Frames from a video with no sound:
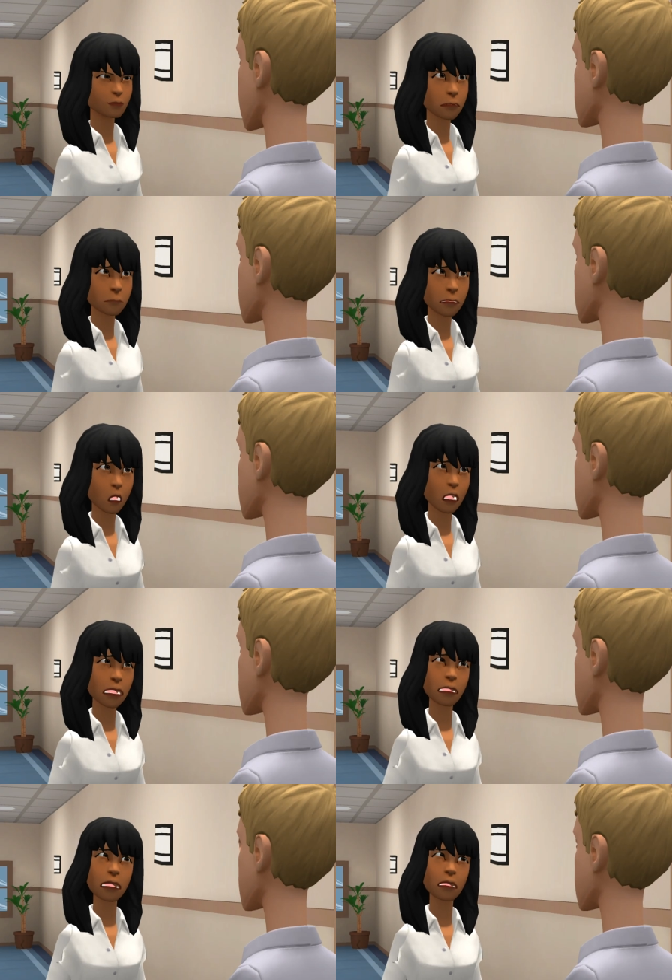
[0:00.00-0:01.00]
I'm
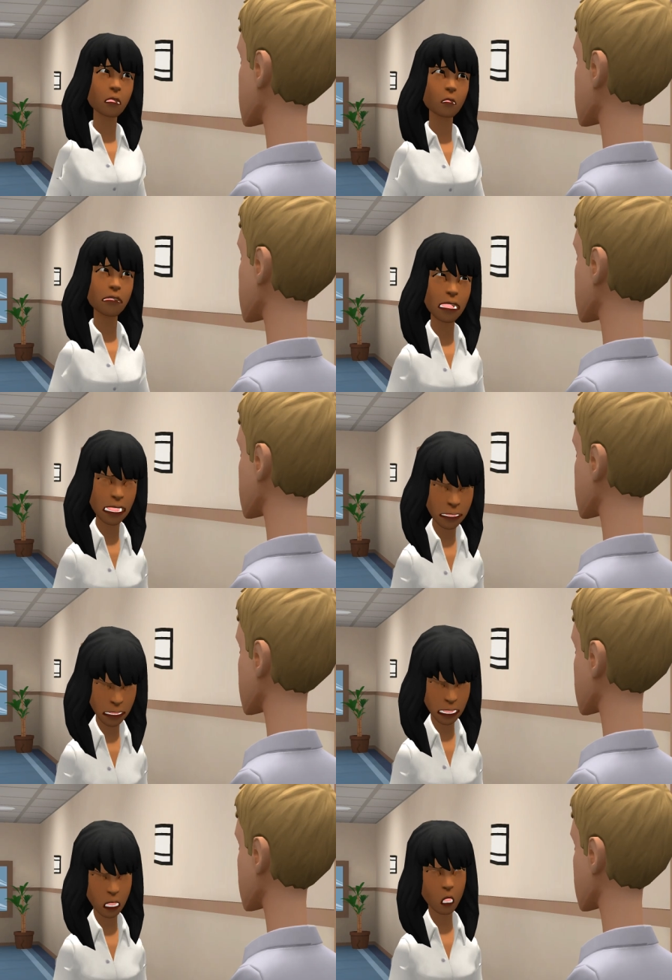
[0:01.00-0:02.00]
sorry I don't have it
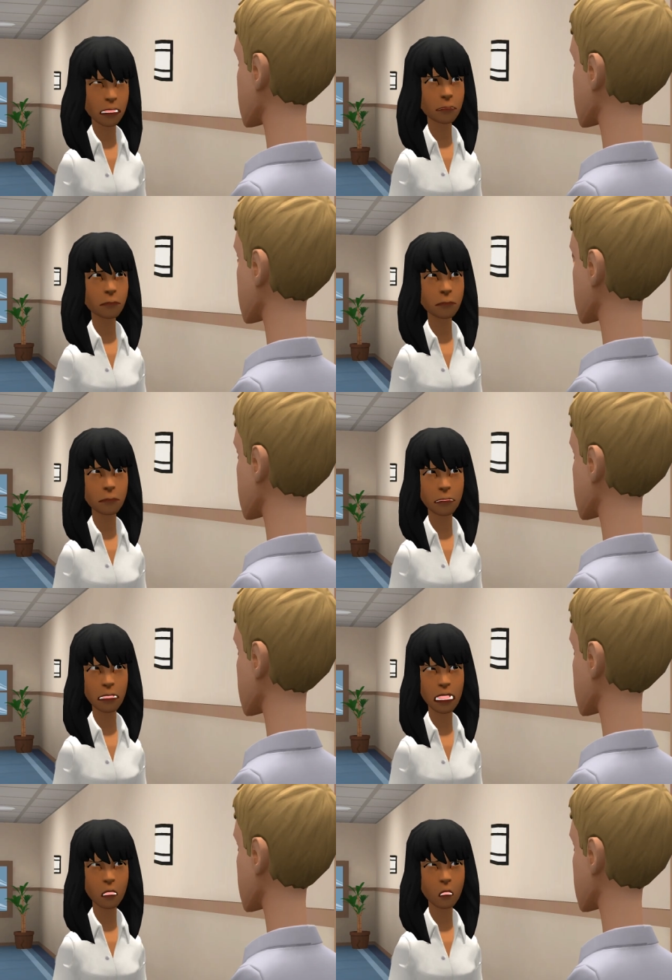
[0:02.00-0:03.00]
right now.
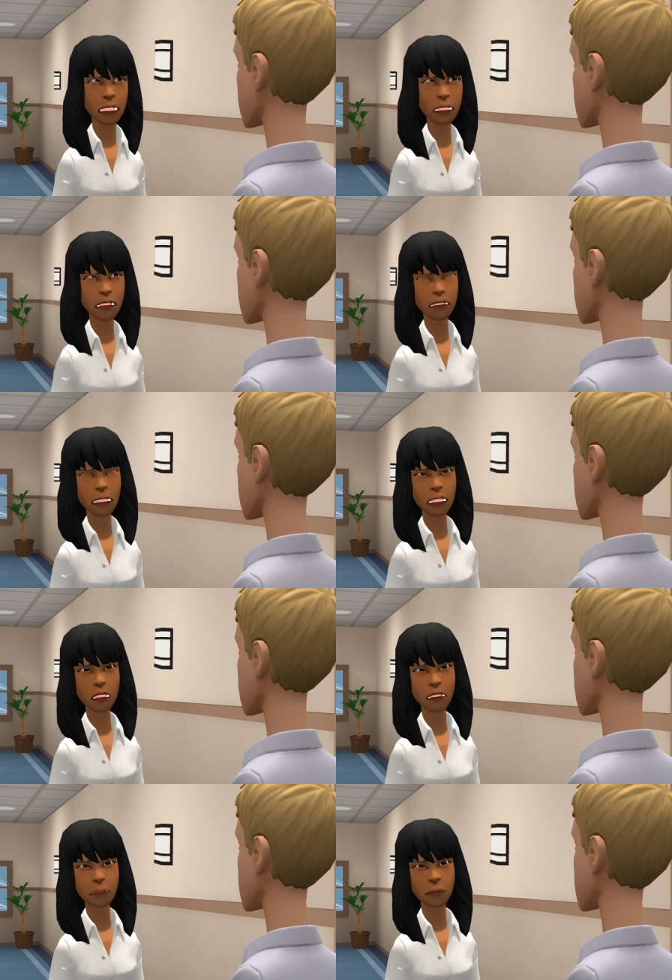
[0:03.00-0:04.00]
I was just
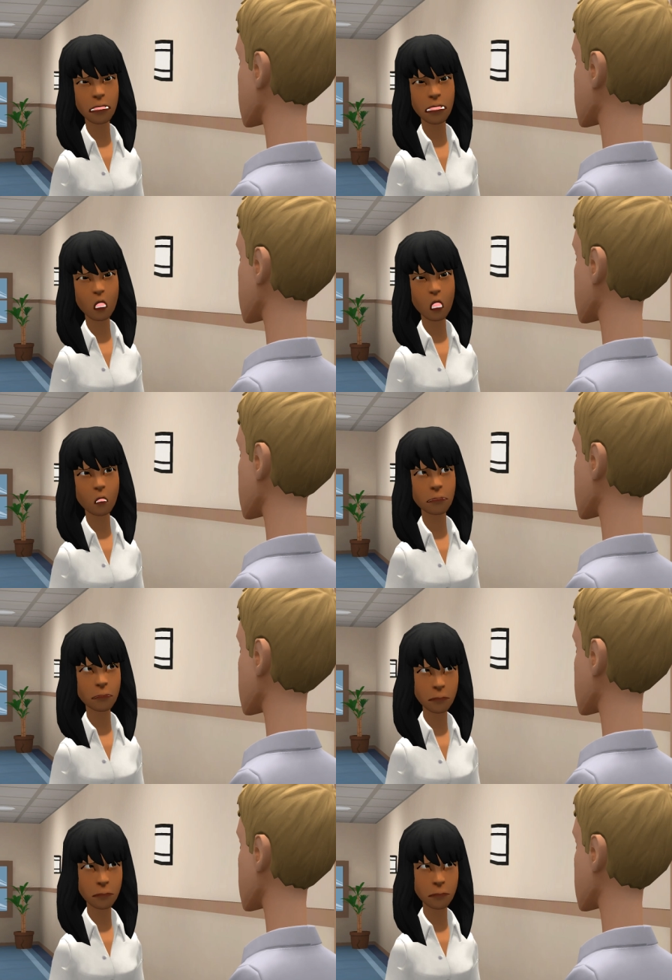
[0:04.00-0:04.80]
fired from my job.